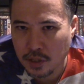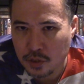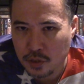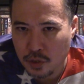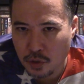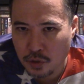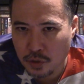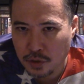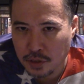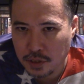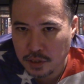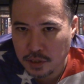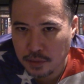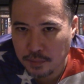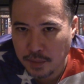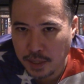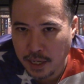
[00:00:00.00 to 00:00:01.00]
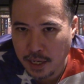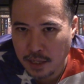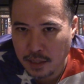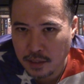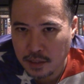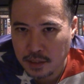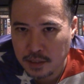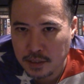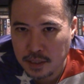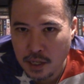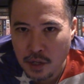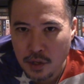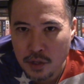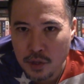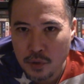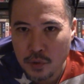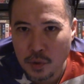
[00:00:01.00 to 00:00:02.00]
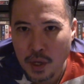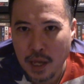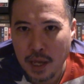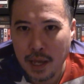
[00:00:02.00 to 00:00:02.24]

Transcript: solar system and could tell you